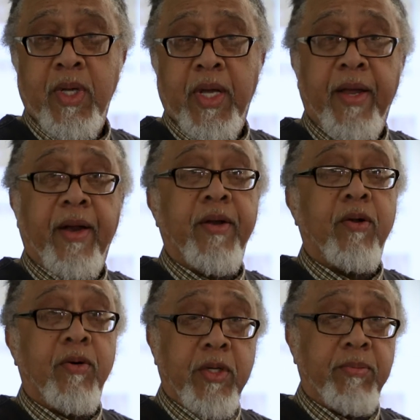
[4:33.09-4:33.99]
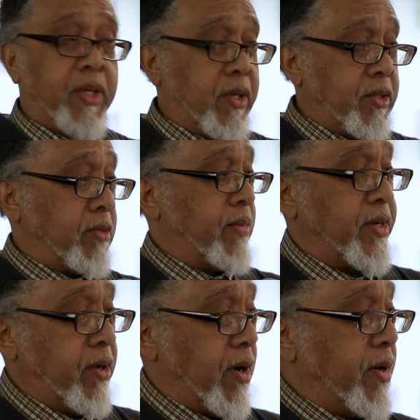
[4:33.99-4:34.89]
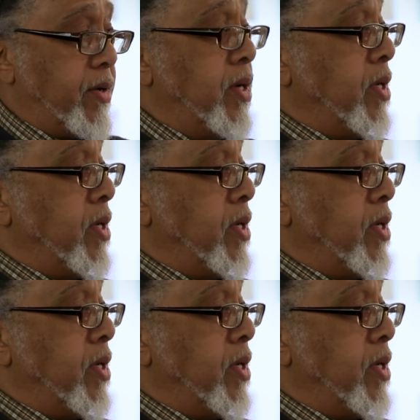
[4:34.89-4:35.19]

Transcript: and I know you because you're my daughter,